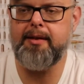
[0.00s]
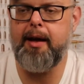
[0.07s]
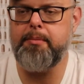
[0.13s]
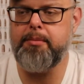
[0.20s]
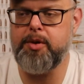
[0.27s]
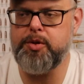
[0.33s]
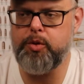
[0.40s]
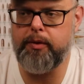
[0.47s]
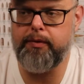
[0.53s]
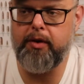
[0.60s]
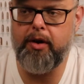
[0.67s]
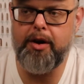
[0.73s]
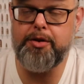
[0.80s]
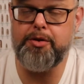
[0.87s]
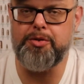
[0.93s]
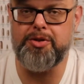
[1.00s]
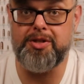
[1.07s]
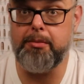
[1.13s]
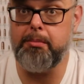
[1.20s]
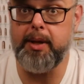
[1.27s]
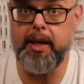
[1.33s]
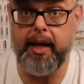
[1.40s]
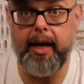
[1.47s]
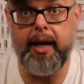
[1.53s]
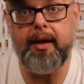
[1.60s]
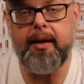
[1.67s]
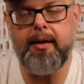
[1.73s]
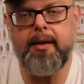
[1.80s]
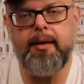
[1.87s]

I'm just referring to stability.